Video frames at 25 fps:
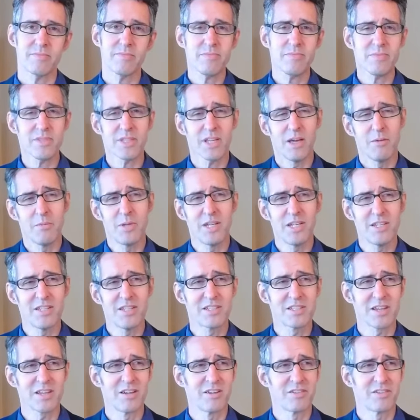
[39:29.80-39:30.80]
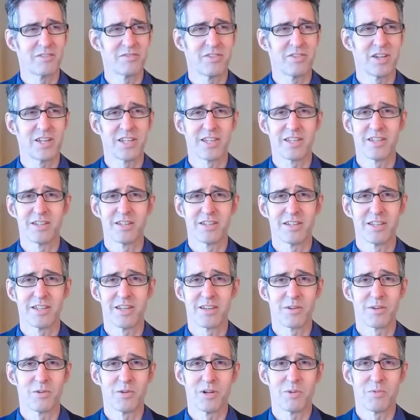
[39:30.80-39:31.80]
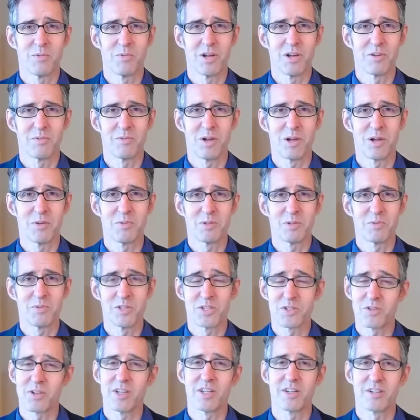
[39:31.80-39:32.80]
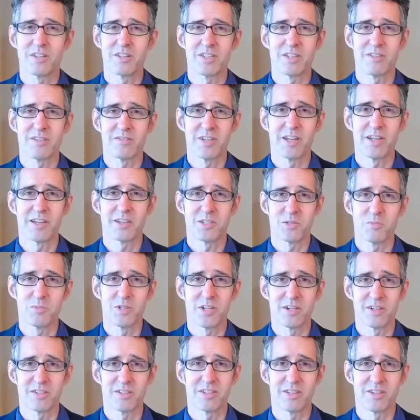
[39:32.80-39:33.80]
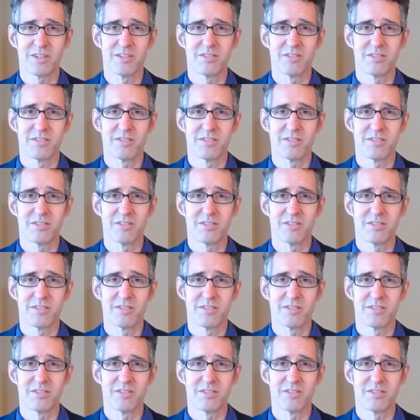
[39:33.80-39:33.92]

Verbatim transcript: I mean, it is kind of funny. Like, why, why would we train ourselves not to be ourselves?